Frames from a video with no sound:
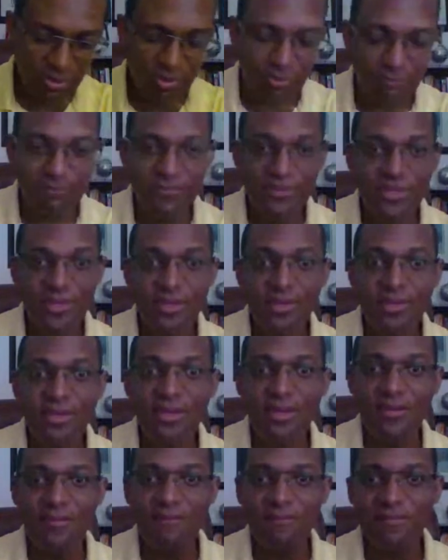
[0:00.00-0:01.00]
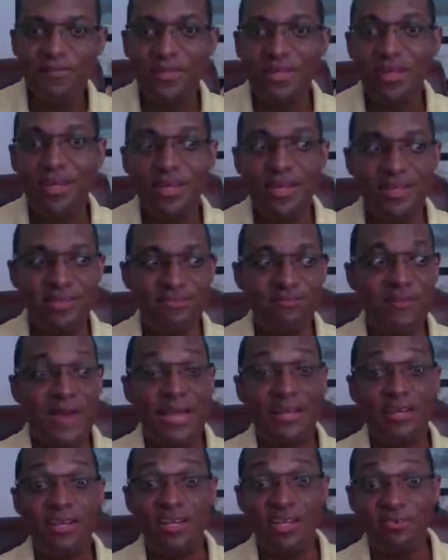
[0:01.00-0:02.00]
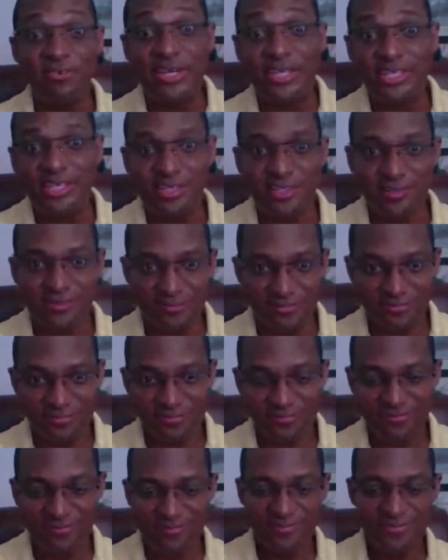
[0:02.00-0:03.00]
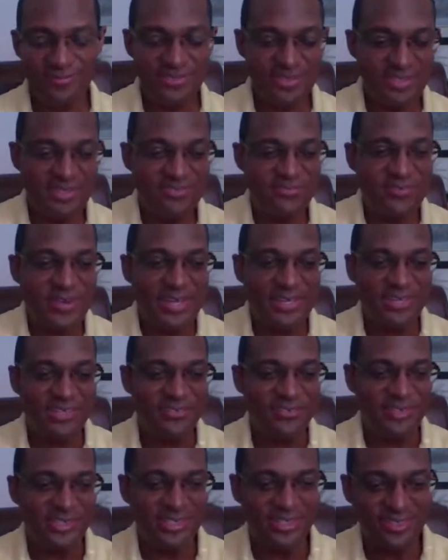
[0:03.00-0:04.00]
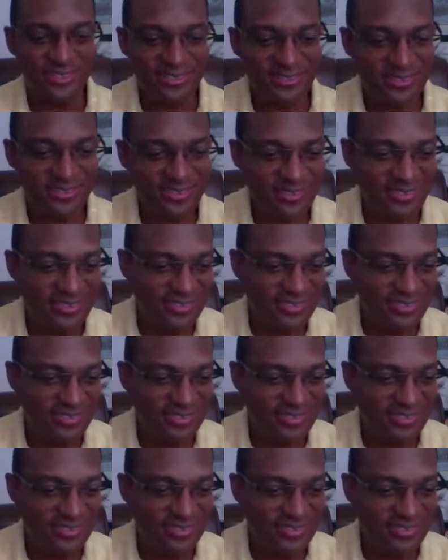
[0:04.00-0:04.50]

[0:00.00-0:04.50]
Oh, it's finally ringing. It's finally ringing.